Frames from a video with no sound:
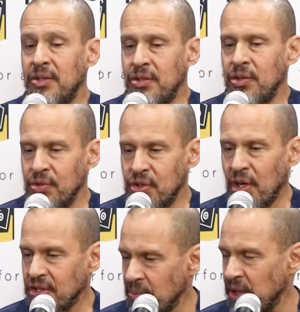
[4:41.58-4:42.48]

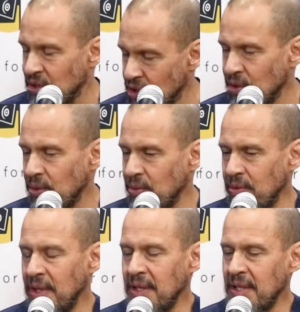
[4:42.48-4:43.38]
start something new,
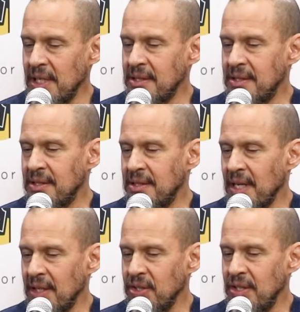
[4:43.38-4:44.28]
and that's
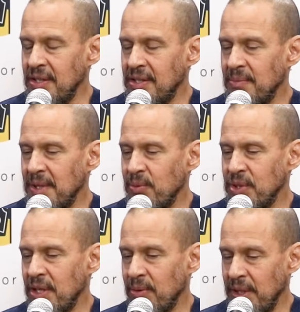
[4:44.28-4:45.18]
actually something
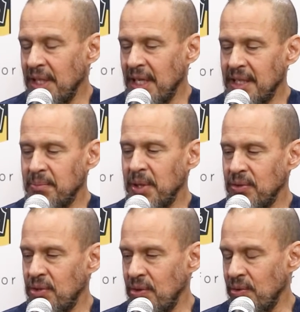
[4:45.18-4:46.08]
which I really like
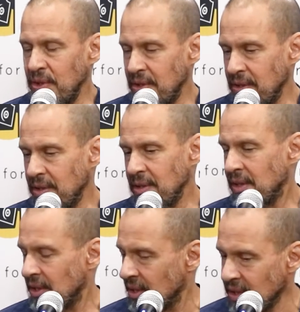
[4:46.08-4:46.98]
about you.
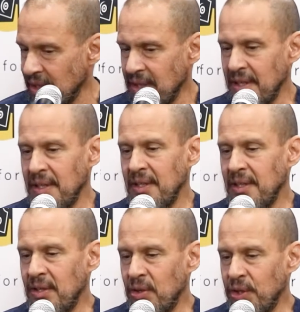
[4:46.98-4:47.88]

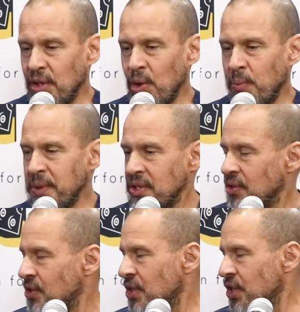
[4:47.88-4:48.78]
You're open
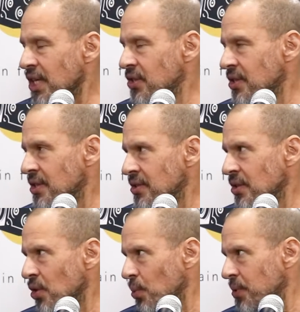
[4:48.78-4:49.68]
to suggestions, and
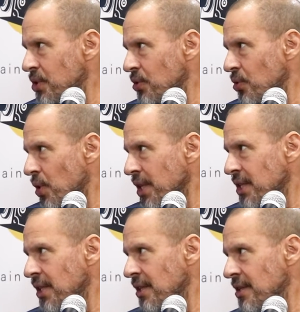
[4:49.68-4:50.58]
you're open to new
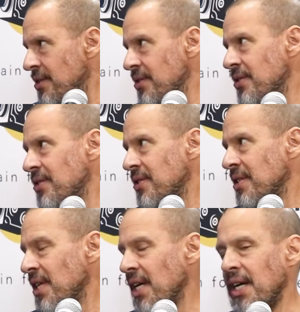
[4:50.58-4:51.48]
ideas,
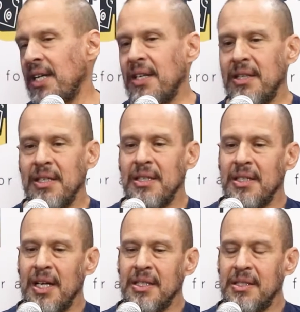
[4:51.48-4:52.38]
and I think
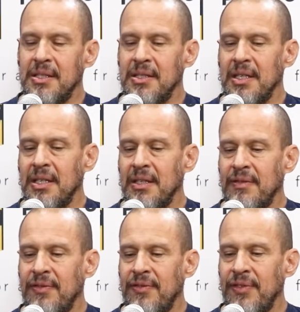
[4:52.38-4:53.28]
that's
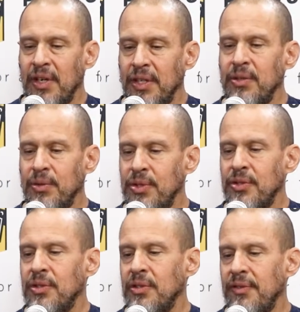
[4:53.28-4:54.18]
very
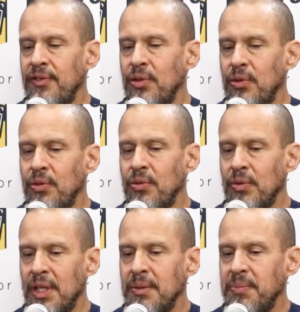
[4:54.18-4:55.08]
crucial if you
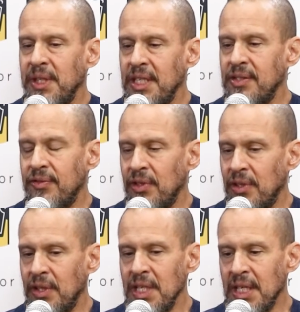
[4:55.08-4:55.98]
run a place for